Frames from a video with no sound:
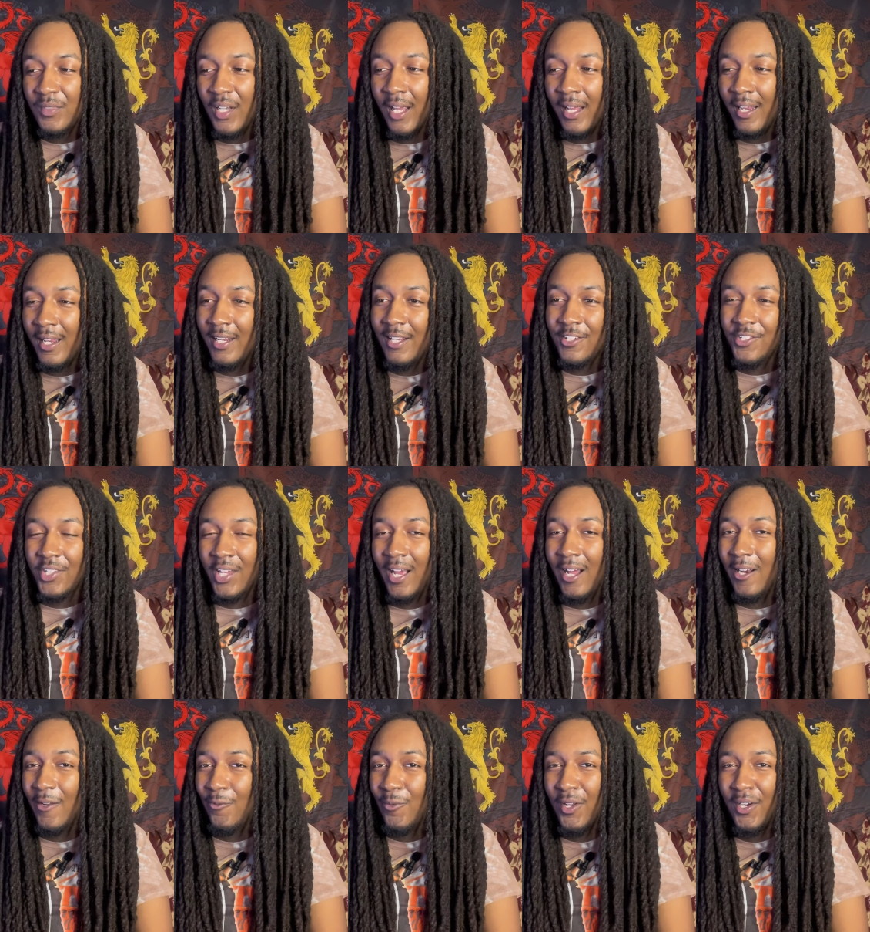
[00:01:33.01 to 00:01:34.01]
And he didn't say,
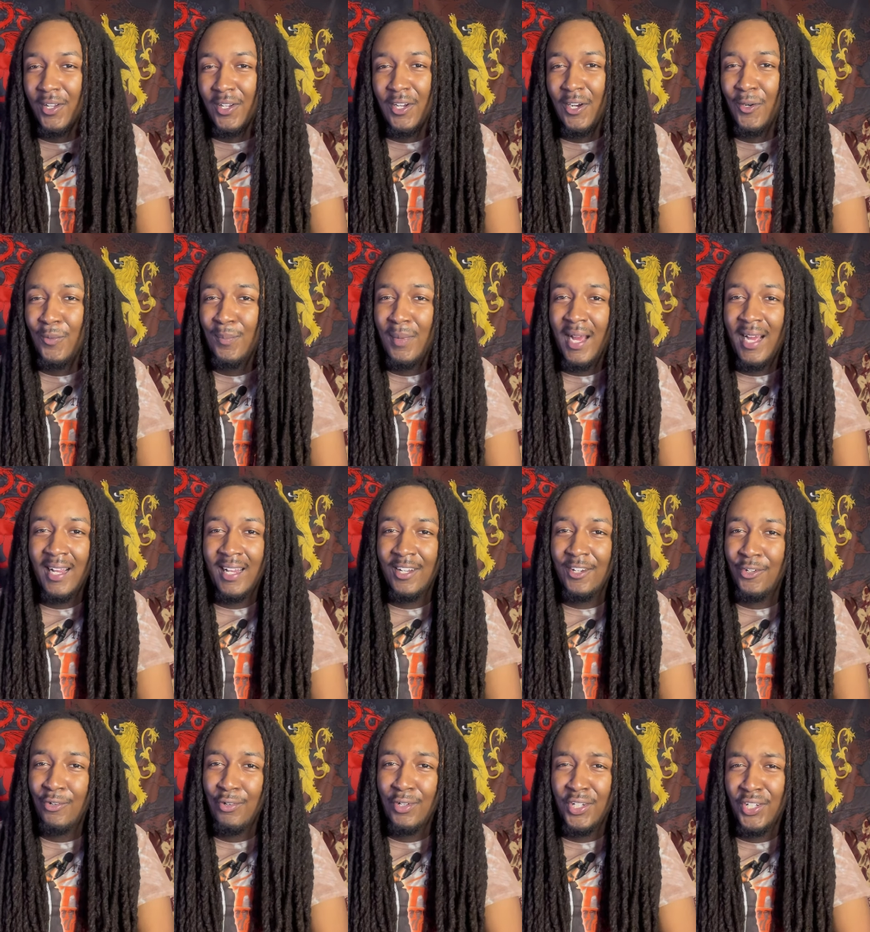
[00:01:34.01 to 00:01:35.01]
I didn't want to go back
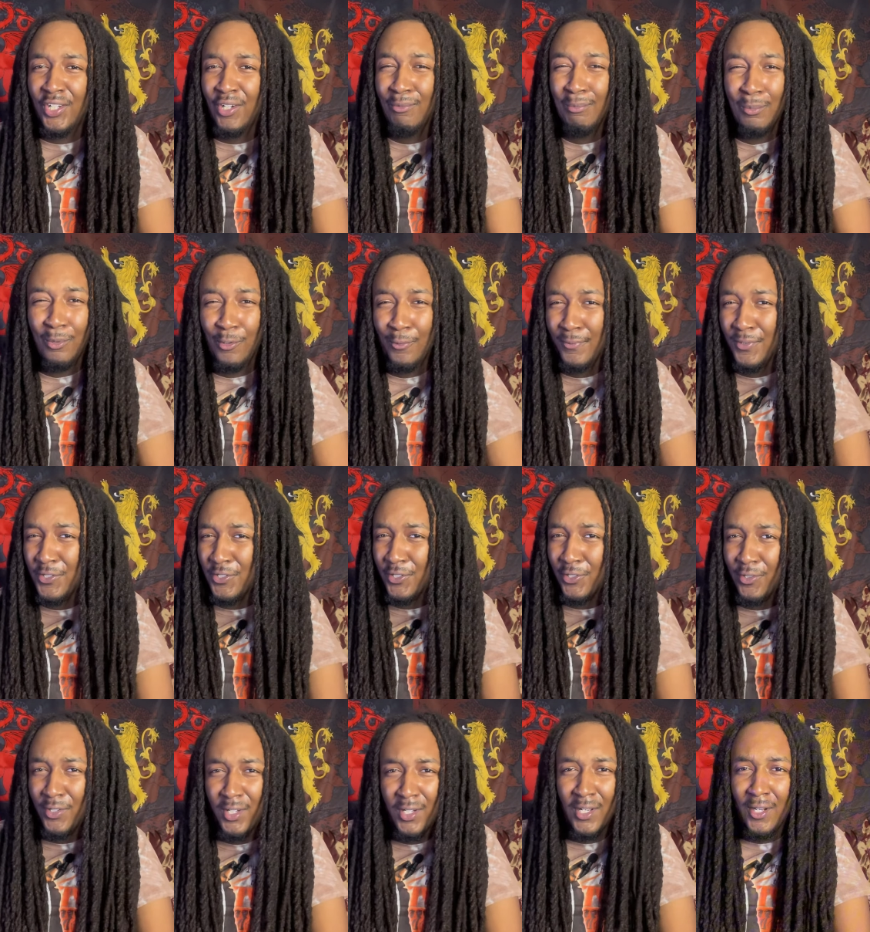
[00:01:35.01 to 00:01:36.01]
and do it in no movie
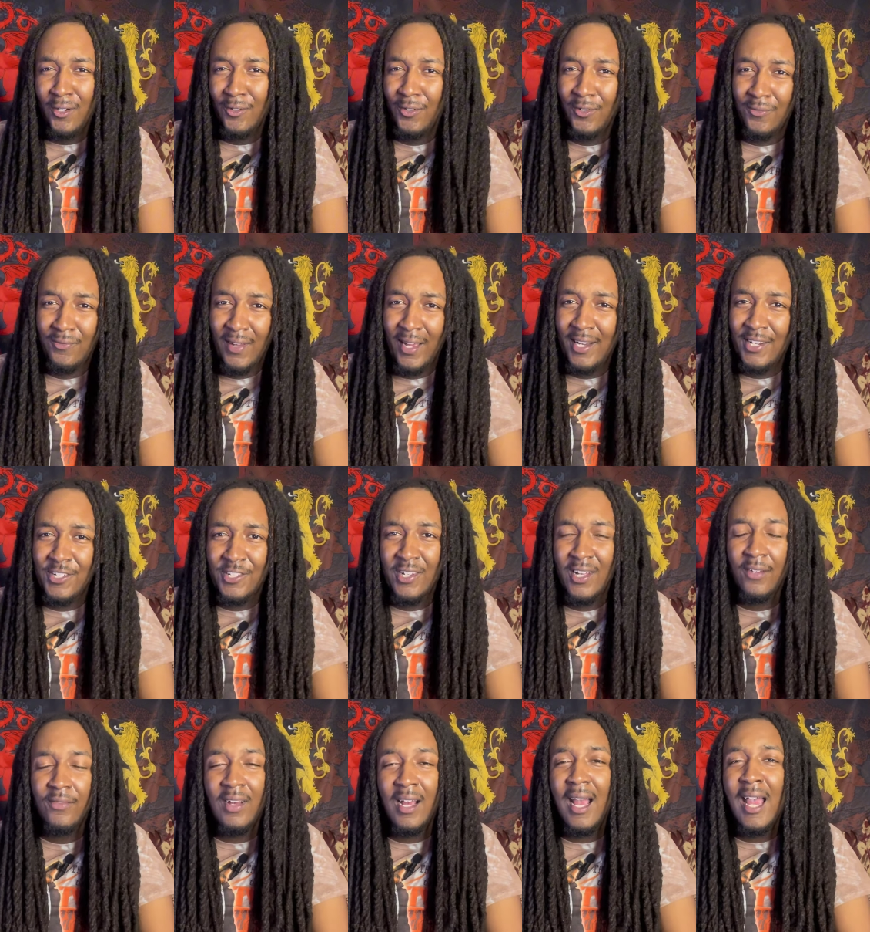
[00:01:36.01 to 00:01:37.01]
studio to face
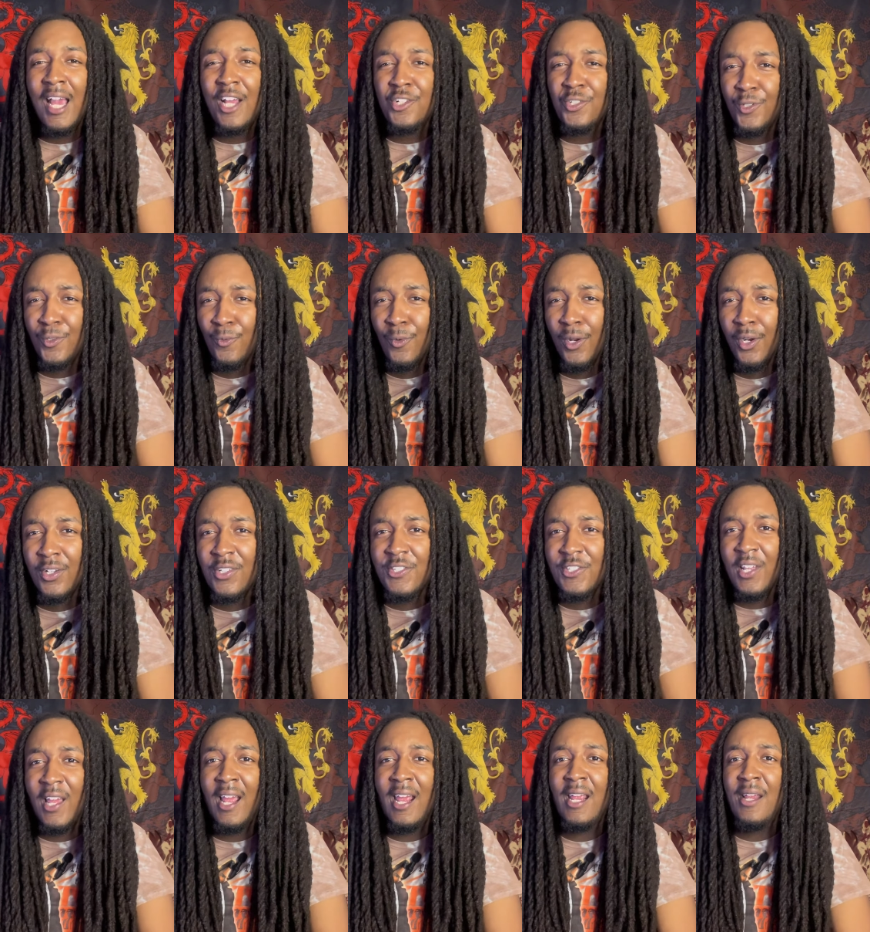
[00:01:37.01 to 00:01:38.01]
stuff. I actually want to
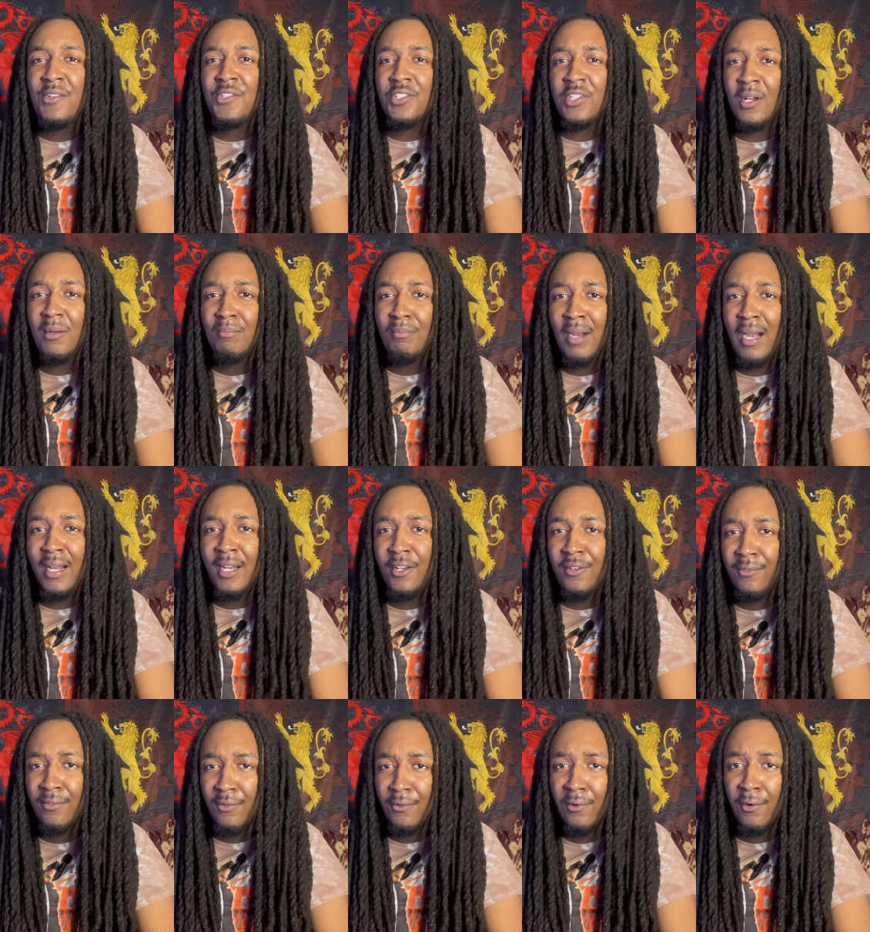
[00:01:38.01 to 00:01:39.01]
save
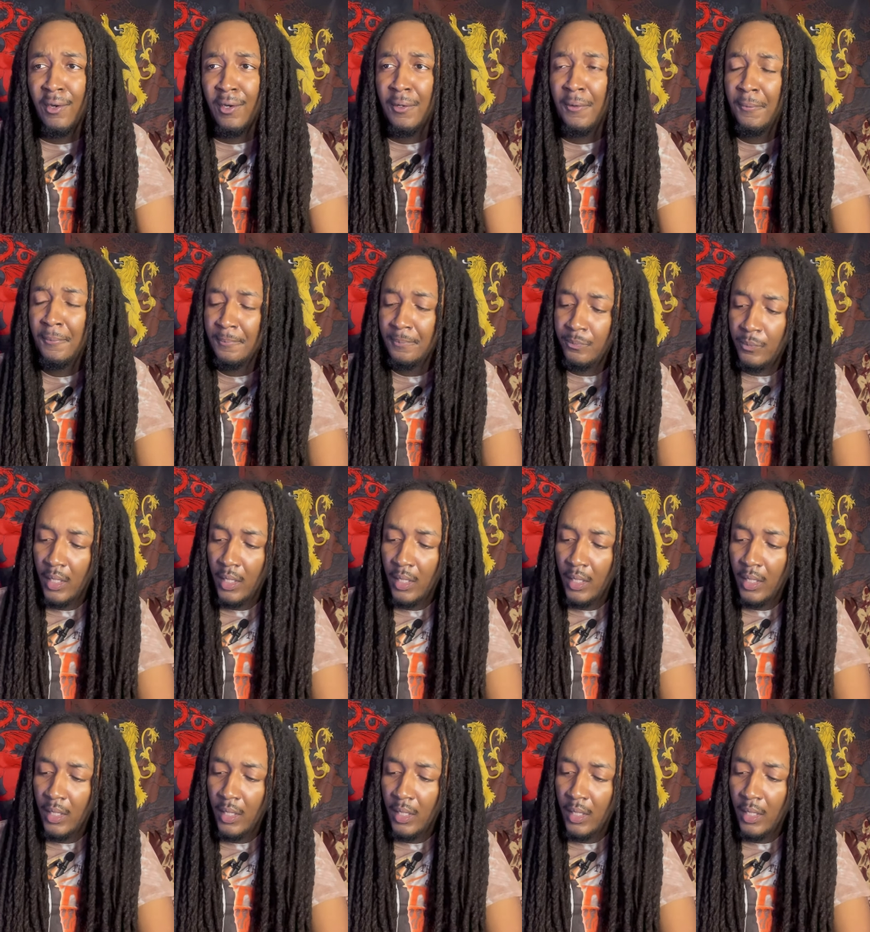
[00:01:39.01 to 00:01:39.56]
somebody for real.